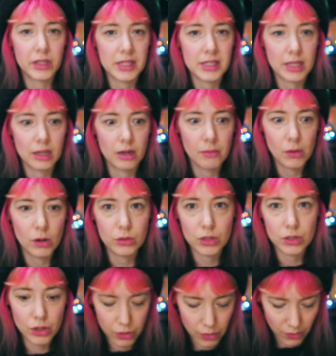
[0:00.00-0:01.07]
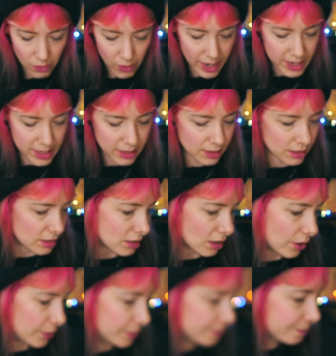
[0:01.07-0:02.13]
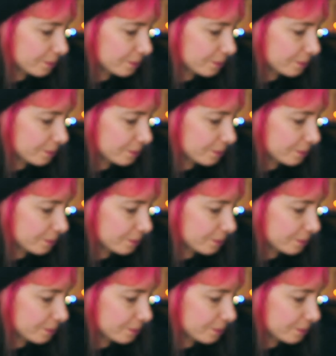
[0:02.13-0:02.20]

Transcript: this in a multitude of ways, so